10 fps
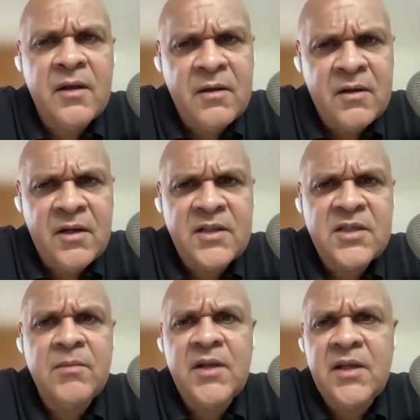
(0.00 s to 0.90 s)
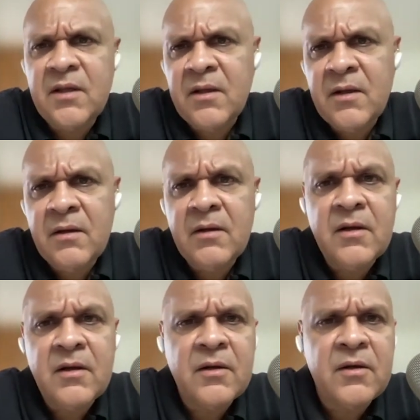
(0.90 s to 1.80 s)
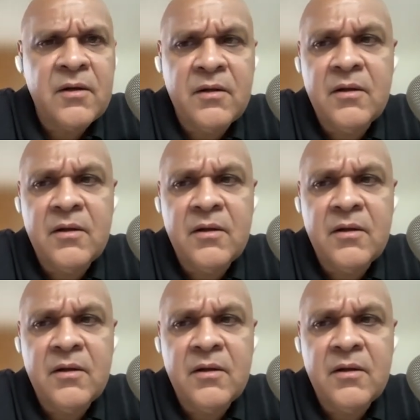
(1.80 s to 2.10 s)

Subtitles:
a reasonably uh,